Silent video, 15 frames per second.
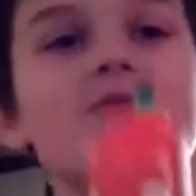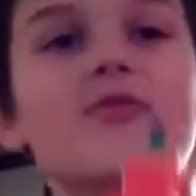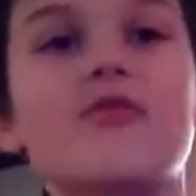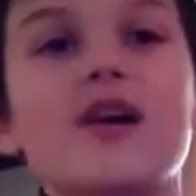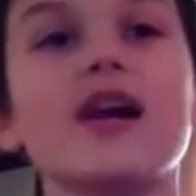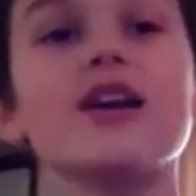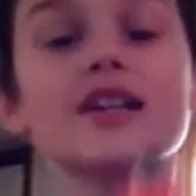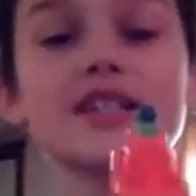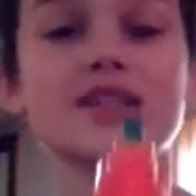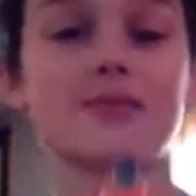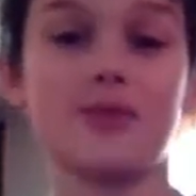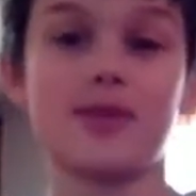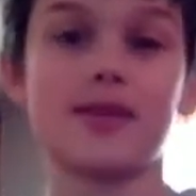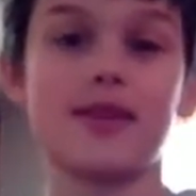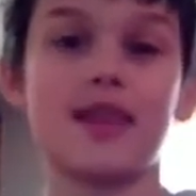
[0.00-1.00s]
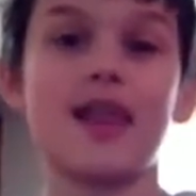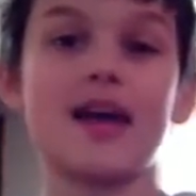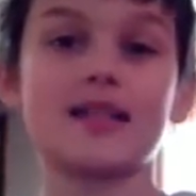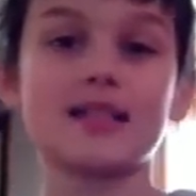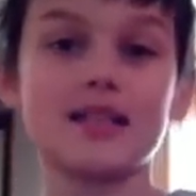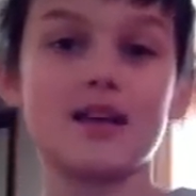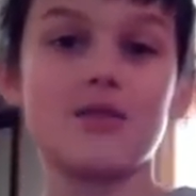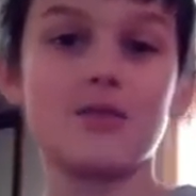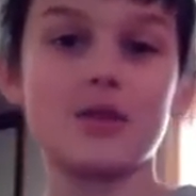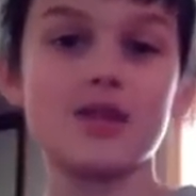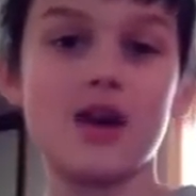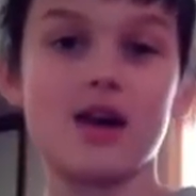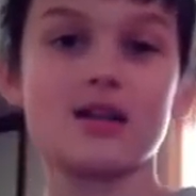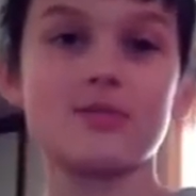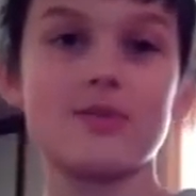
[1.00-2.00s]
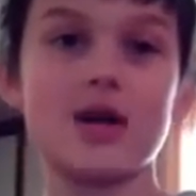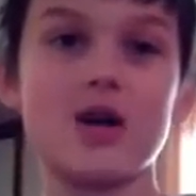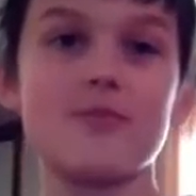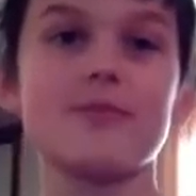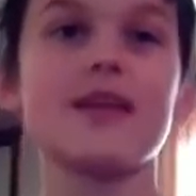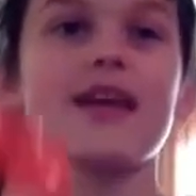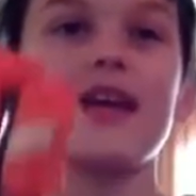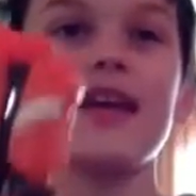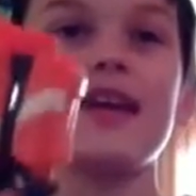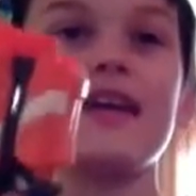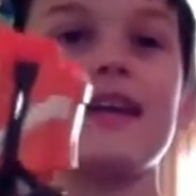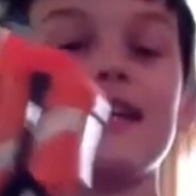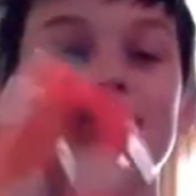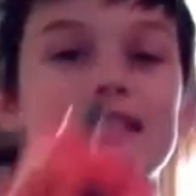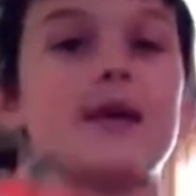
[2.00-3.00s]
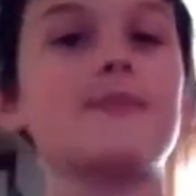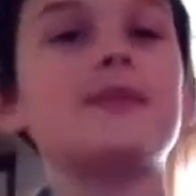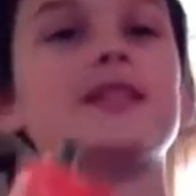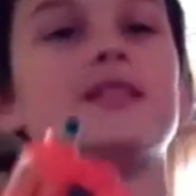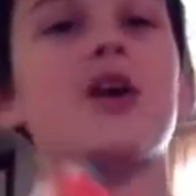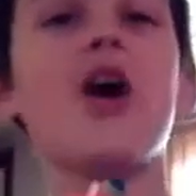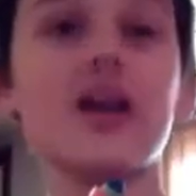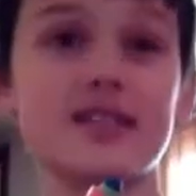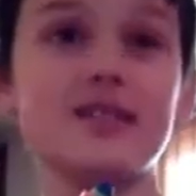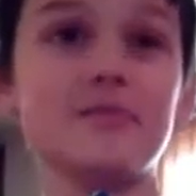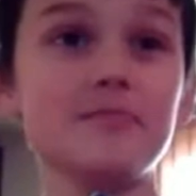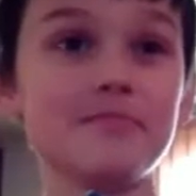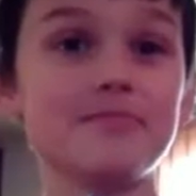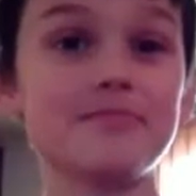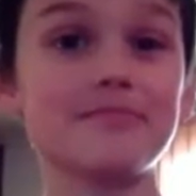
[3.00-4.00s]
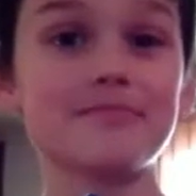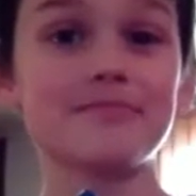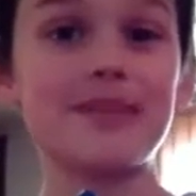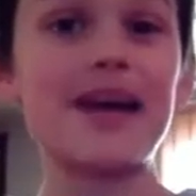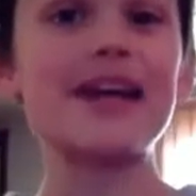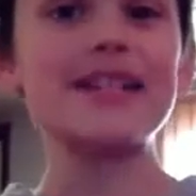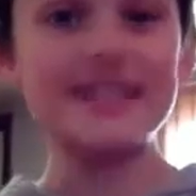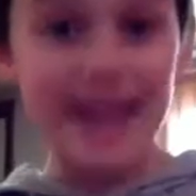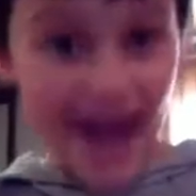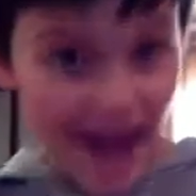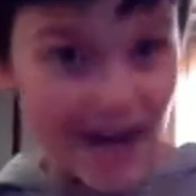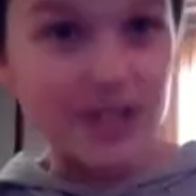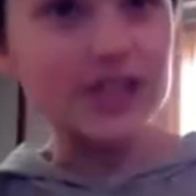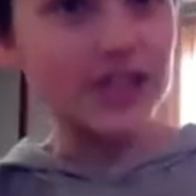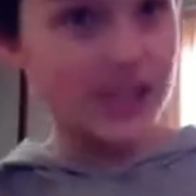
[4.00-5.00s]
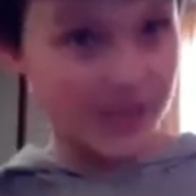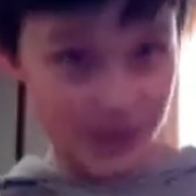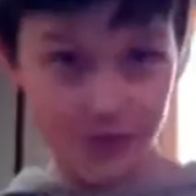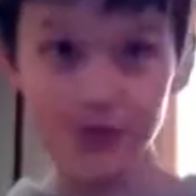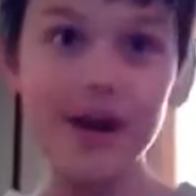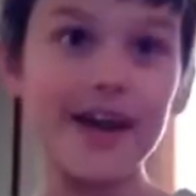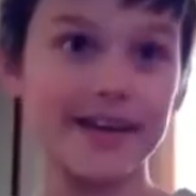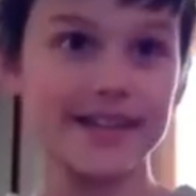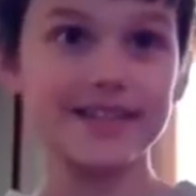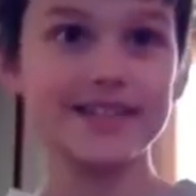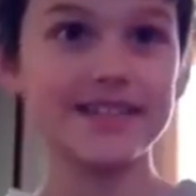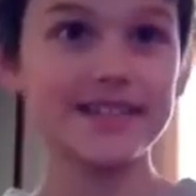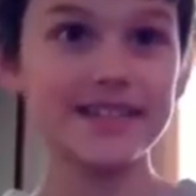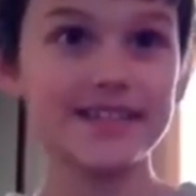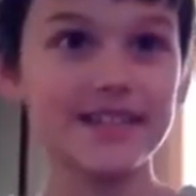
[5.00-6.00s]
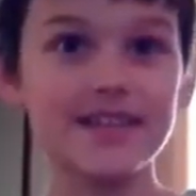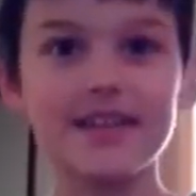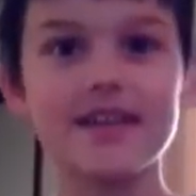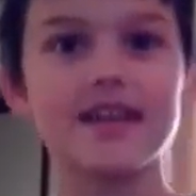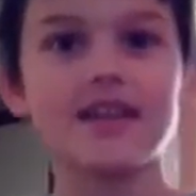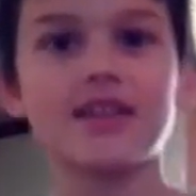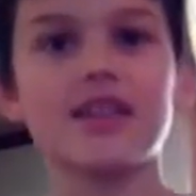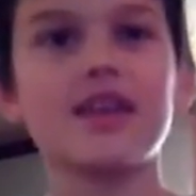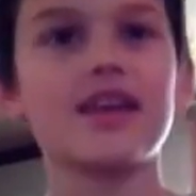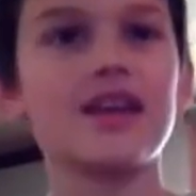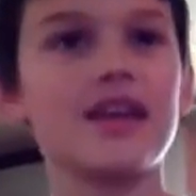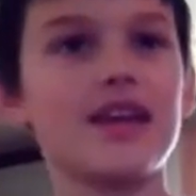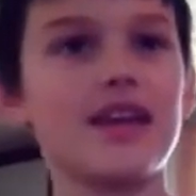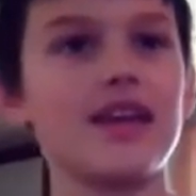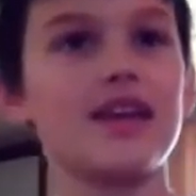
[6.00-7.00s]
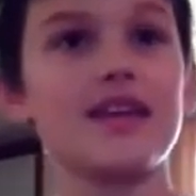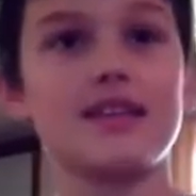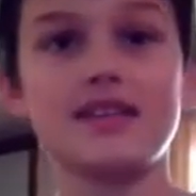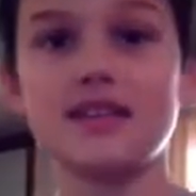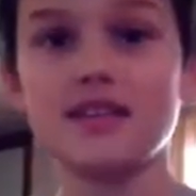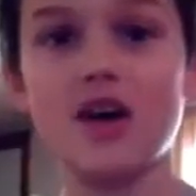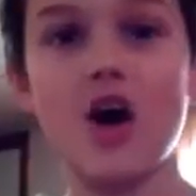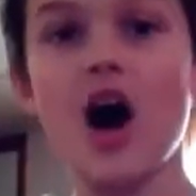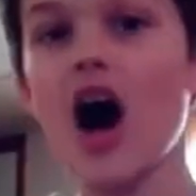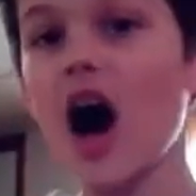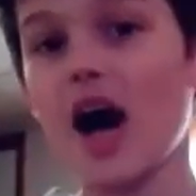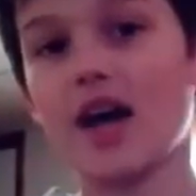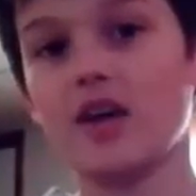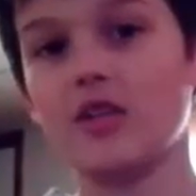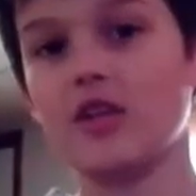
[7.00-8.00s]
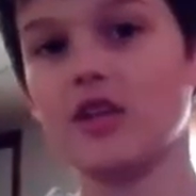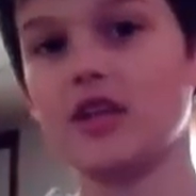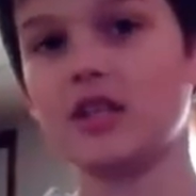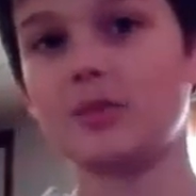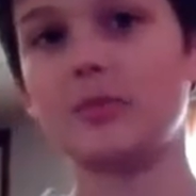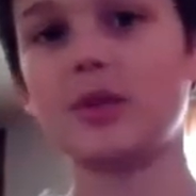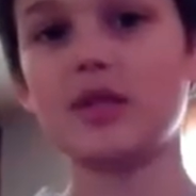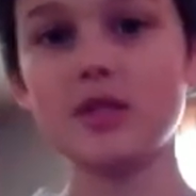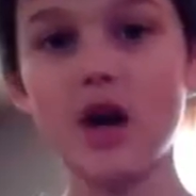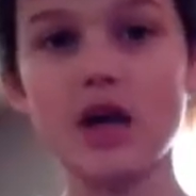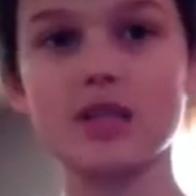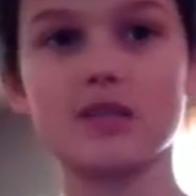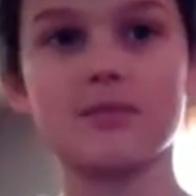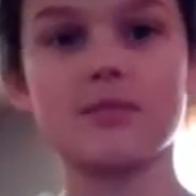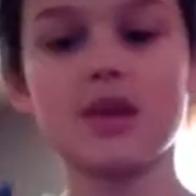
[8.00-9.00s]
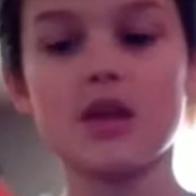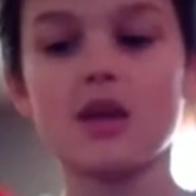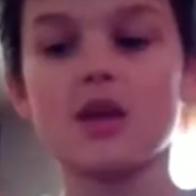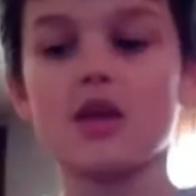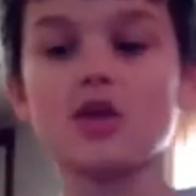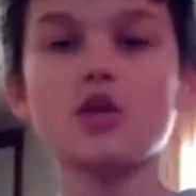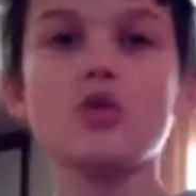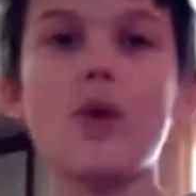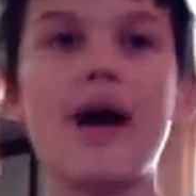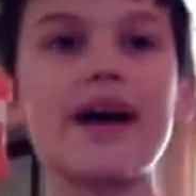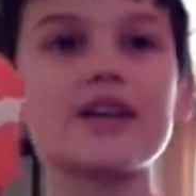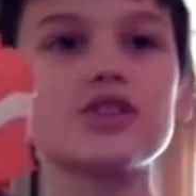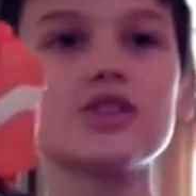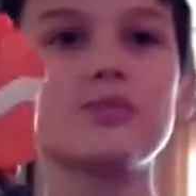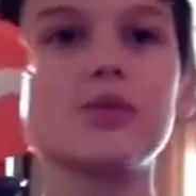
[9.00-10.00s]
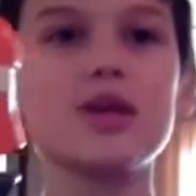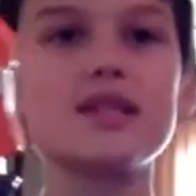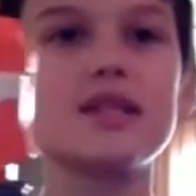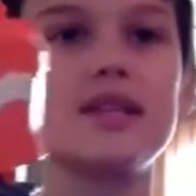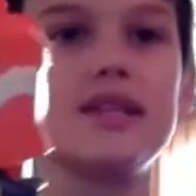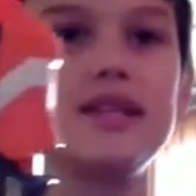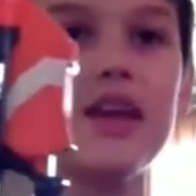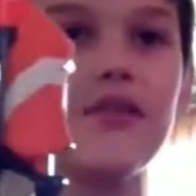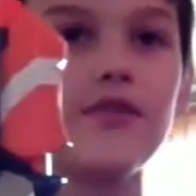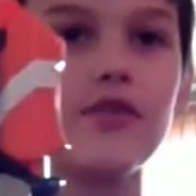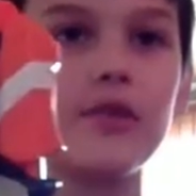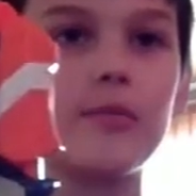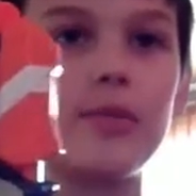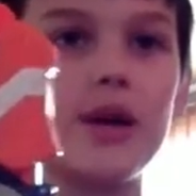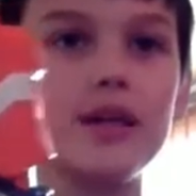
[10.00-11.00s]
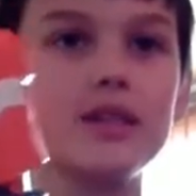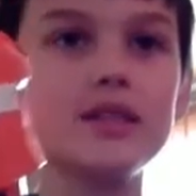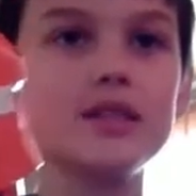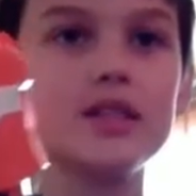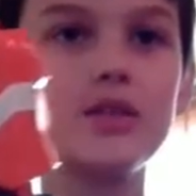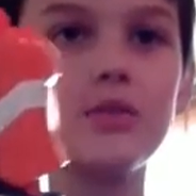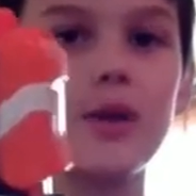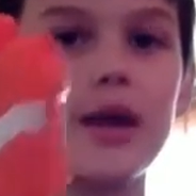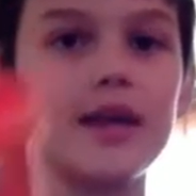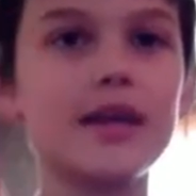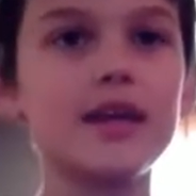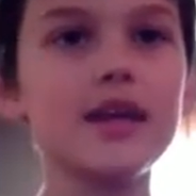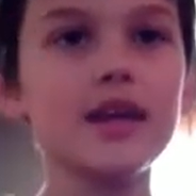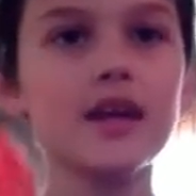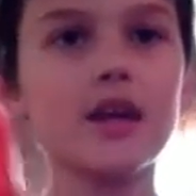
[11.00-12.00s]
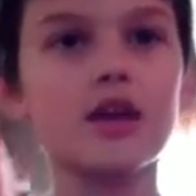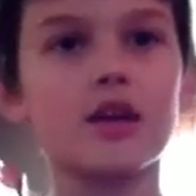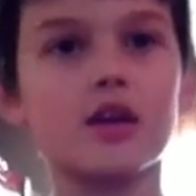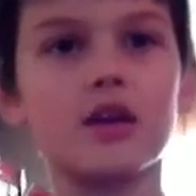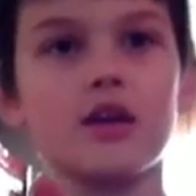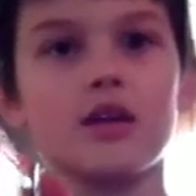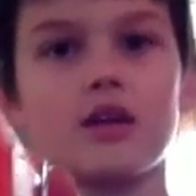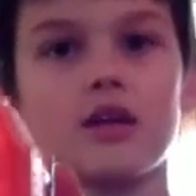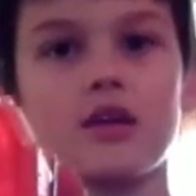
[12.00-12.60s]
very similar to the last gun we talked about, except it's awesome. It's actually great. It's not high on the list, but it's awesome. You actually press a different button, see right here,